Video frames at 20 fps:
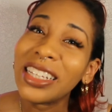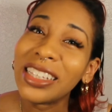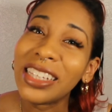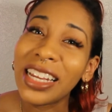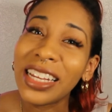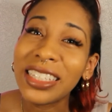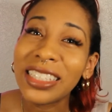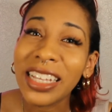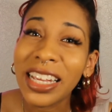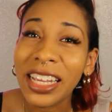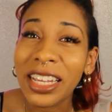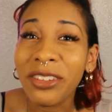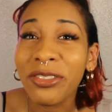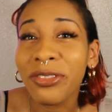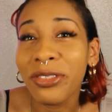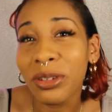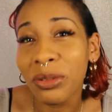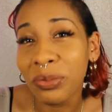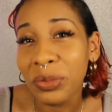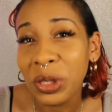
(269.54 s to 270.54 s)
take
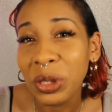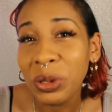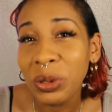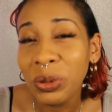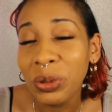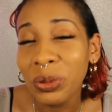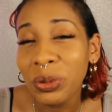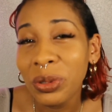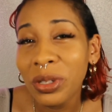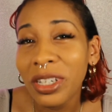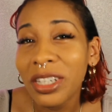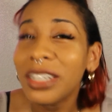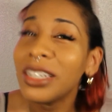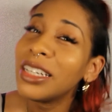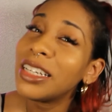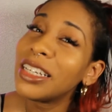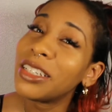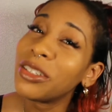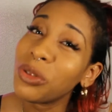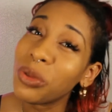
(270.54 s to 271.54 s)
from you
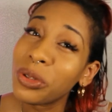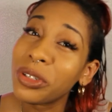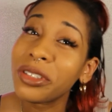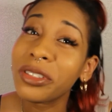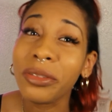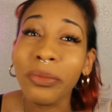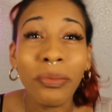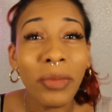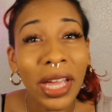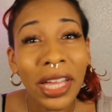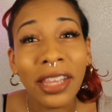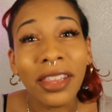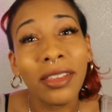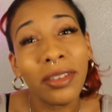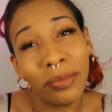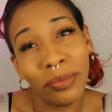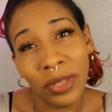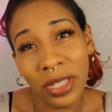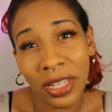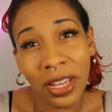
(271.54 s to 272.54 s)
in order to make
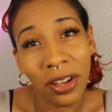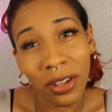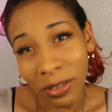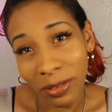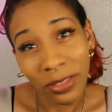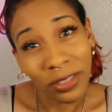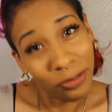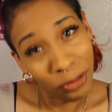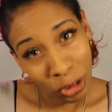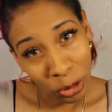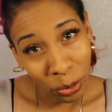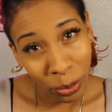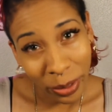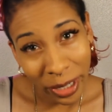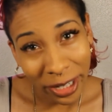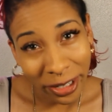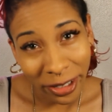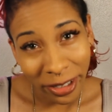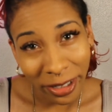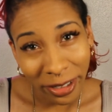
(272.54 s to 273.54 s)
themselves feel
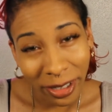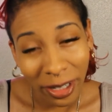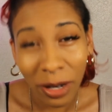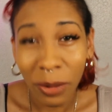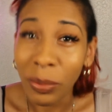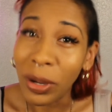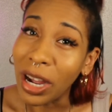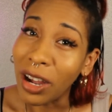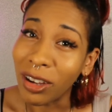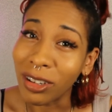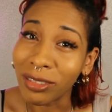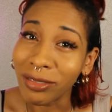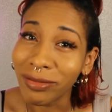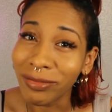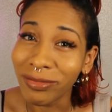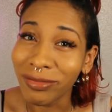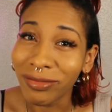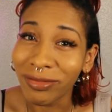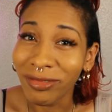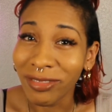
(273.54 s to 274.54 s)
better about
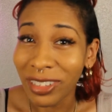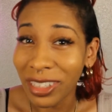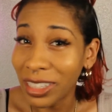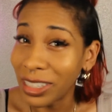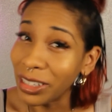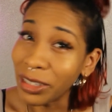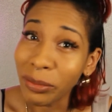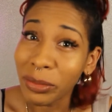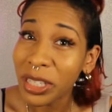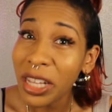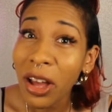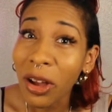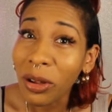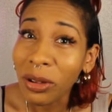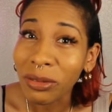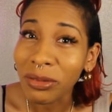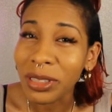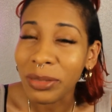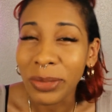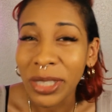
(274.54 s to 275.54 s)

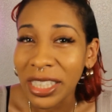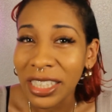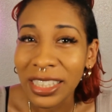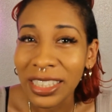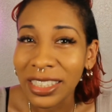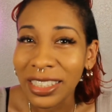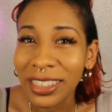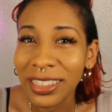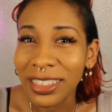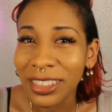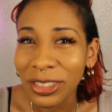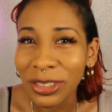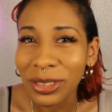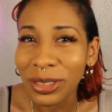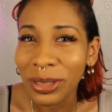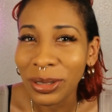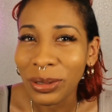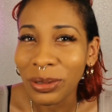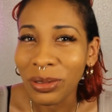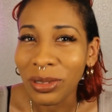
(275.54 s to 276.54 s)
themselves. Because, you
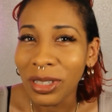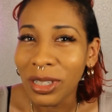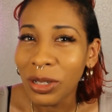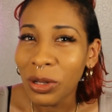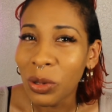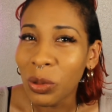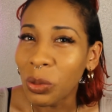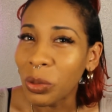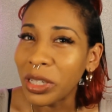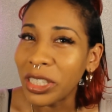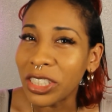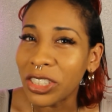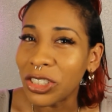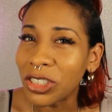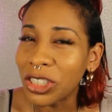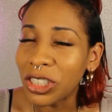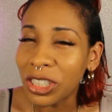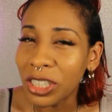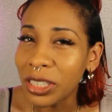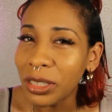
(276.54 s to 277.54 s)
know, when
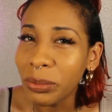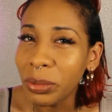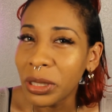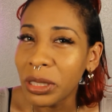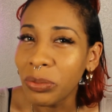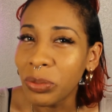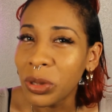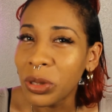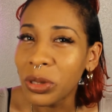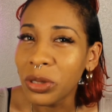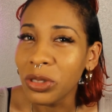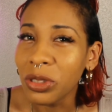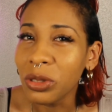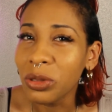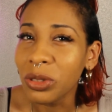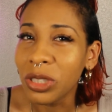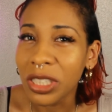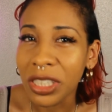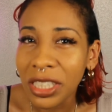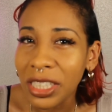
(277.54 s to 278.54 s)
shitty people
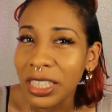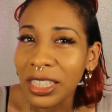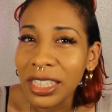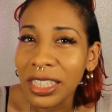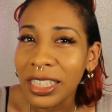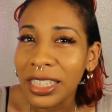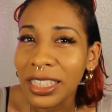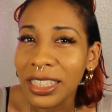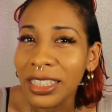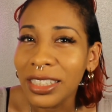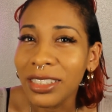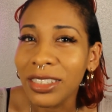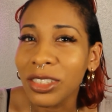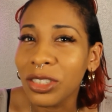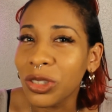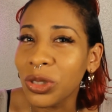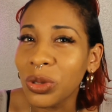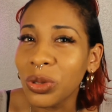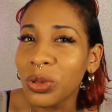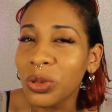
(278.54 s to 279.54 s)
do shitty
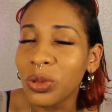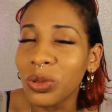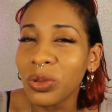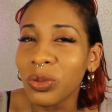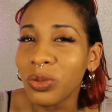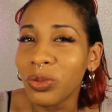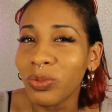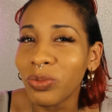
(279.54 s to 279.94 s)
things to